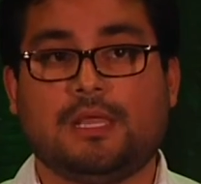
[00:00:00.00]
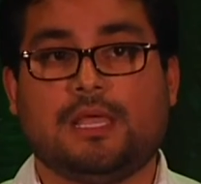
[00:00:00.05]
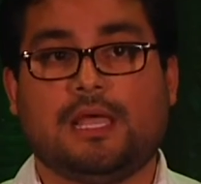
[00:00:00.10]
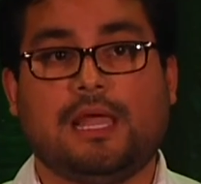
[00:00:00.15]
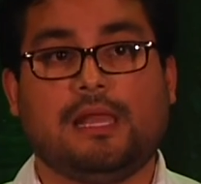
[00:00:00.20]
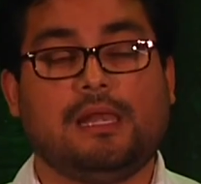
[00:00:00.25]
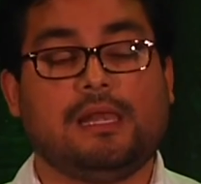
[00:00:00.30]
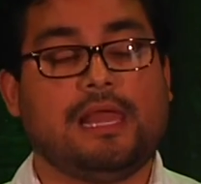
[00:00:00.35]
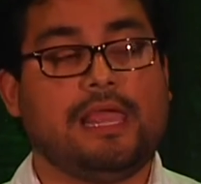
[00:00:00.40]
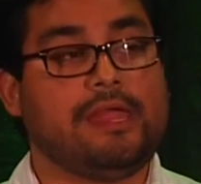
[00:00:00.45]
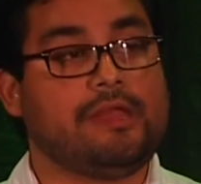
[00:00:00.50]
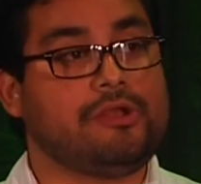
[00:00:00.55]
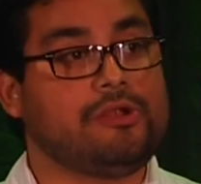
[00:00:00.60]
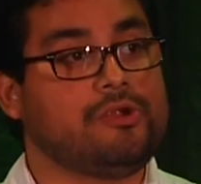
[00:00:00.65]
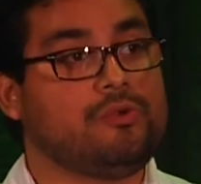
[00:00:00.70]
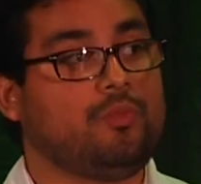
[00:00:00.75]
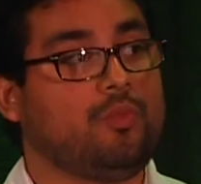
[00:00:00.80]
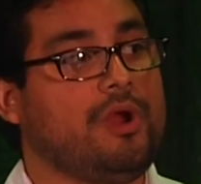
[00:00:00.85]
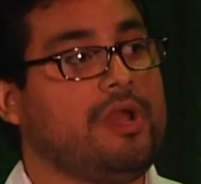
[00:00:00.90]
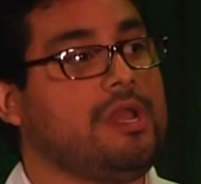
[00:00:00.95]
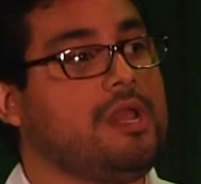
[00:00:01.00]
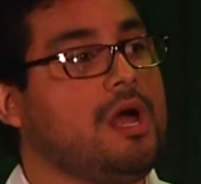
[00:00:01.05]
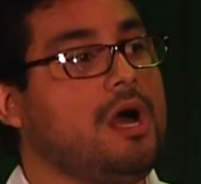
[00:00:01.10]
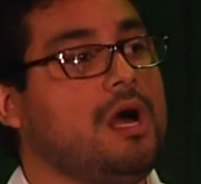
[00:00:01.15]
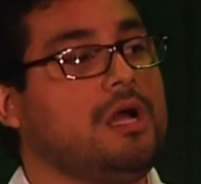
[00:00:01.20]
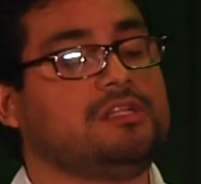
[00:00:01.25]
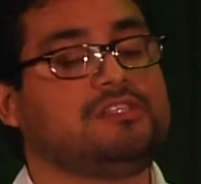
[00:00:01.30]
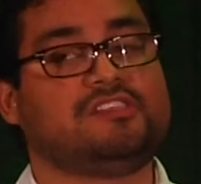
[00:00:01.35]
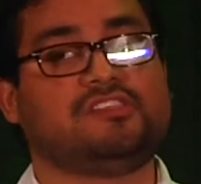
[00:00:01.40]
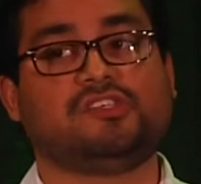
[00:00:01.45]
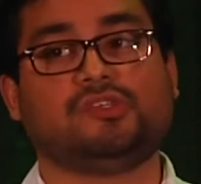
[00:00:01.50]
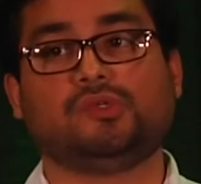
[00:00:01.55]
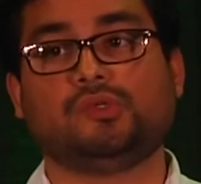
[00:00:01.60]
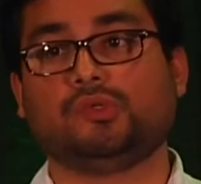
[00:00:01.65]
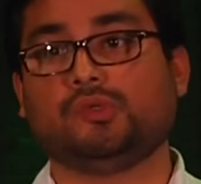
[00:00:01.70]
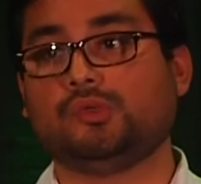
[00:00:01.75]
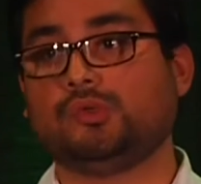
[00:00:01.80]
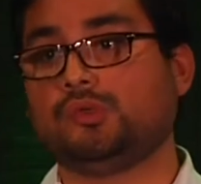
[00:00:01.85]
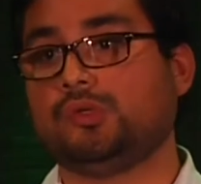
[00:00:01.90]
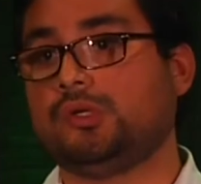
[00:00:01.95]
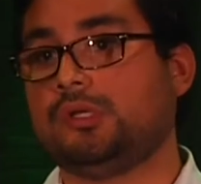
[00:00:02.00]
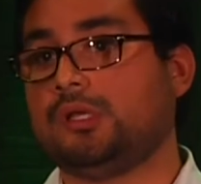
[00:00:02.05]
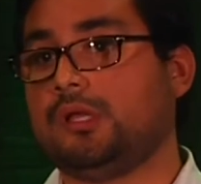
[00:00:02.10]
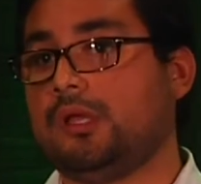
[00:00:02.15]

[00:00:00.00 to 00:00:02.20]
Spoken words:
I later went on to